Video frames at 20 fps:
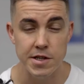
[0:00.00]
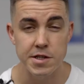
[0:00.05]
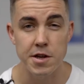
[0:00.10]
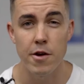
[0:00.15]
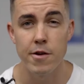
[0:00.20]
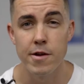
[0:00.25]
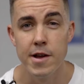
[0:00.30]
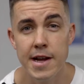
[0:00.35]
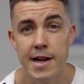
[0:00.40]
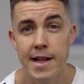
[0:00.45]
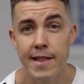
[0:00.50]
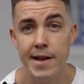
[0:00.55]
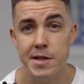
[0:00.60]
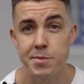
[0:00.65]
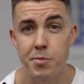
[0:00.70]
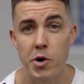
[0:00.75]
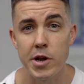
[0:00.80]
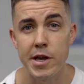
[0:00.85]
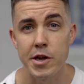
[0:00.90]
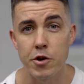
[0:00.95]
So that's
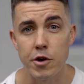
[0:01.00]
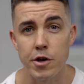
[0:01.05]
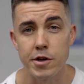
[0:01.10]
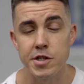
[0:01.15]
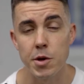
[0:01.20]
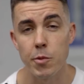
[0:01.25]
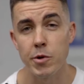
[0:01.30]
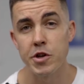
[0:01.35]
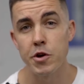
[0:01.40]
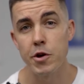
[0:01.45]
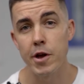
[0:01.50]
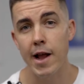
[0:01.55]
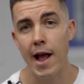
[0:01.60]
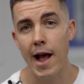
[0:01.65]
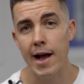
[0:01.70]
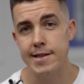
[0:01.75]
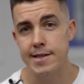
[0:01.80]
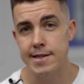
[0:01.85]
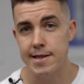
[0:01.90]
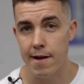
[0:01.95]
pretty good. So we're doing,
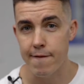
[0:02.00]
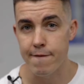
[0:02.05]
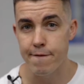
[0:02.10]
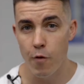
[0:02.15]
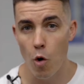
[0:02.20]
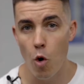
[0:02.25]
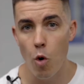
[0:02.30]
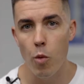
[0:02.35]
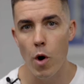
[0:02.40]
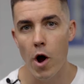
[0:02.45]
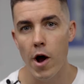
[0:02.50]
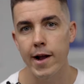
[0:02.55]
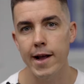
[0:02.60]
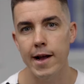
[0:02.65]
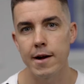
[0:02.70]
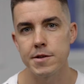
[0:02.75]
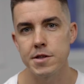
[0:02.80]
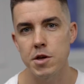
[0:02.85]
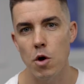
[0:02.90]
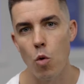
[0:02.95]
as I say, 4
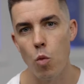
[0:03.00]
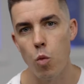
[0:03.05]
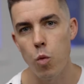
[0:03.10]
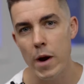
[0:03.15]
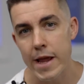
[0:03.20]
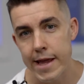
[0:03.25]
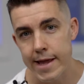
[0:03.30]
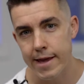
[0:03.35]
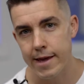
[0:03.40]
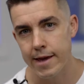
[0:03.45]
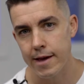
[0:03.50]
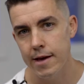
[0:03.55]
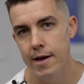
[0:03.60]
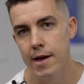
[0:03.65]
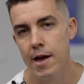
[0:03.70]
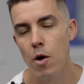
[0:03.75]
workouts a week.